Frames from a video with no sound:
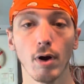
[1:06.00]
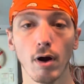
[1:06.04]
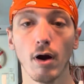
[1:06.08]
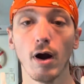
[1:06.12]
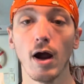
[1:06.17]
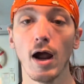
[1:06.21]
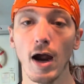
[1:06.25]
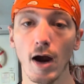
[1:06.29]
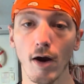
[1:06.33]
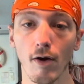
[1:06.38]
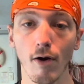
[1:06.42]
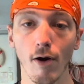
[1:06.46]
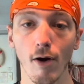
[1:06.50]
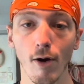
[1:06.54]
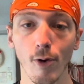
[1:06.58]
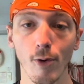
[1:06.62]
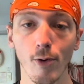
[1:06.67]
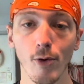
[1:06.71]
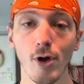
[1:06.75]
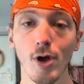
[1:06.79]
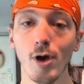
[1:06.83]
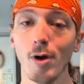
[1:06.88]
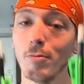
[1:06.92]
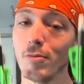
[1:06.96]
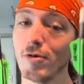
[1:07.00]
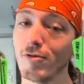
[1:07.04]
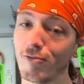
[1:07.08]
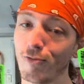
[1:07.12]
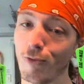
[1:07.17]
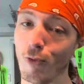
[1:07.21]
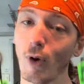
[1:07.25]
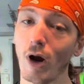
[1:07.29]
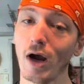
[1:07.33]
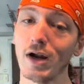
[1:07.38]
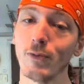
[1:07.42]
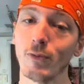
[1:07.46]
arrow
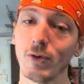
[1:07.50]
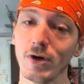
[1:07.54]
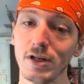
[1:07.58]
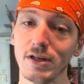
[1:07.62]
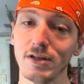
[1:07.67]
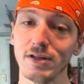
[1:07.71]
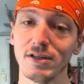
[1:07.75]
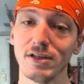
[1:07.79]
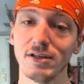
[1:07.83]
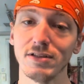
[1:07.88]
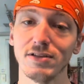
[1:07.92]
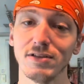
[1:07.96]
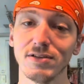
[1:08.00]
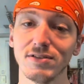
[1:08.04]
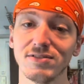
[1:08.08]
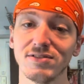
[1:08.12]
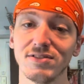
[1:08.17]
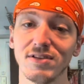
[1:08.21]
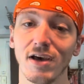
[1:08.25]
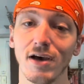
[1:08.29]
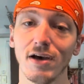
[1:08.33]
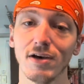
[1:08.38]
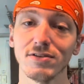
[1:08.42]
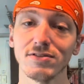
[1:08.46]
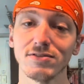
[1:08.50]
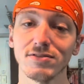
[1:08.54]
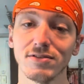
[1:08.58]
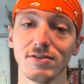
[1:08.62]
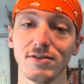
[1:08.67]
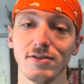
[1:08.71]
before I went and did this test. And